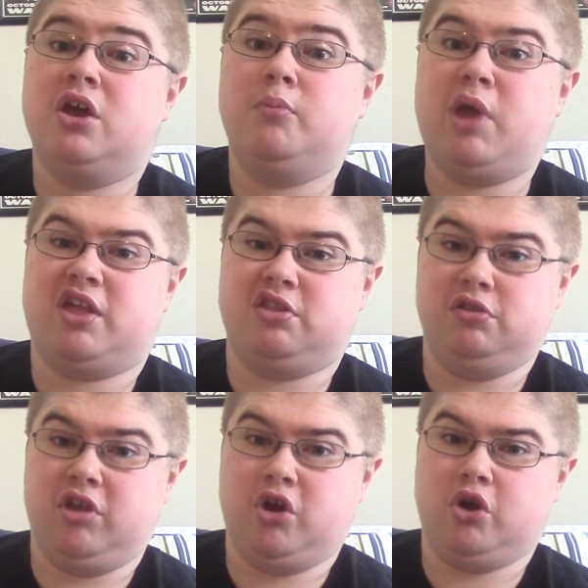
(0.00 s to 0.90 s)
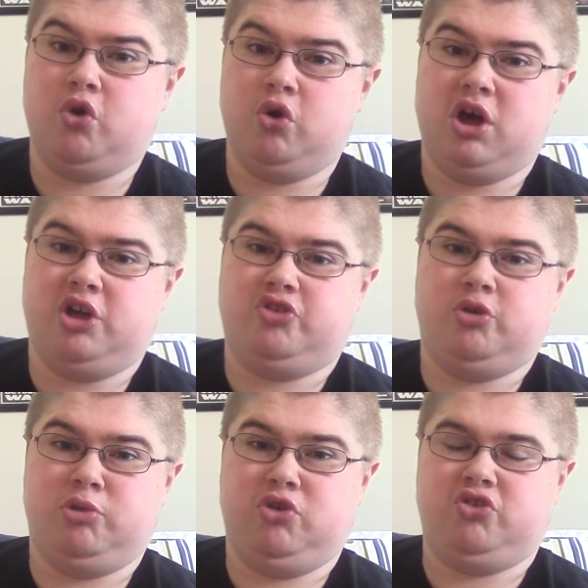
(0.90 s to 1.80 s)
makes lyrical
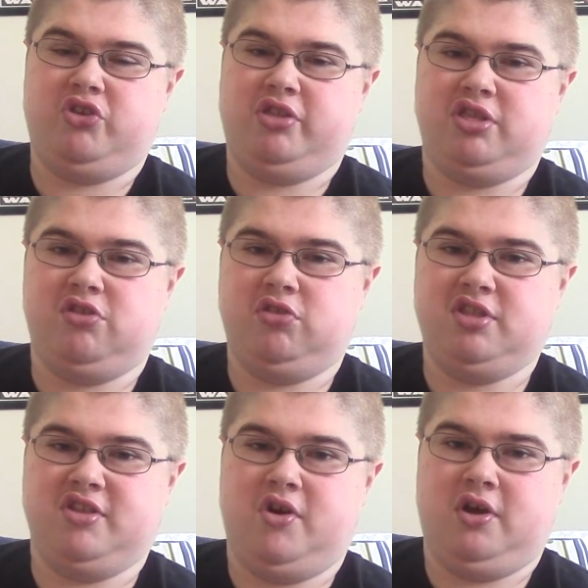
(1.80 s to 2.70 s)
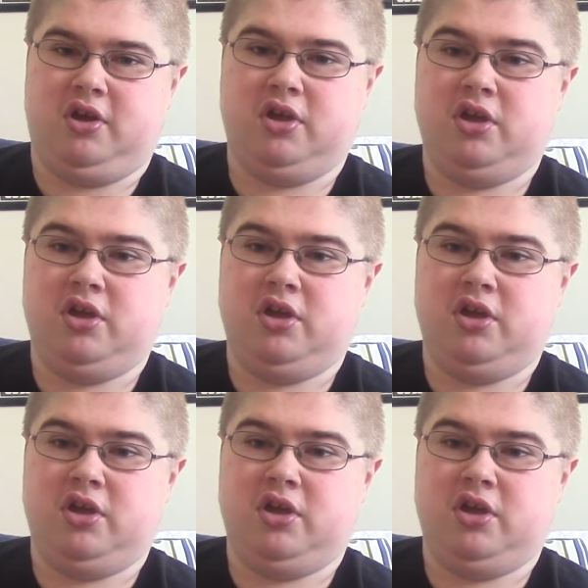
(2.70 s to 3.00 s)
contributions to the song.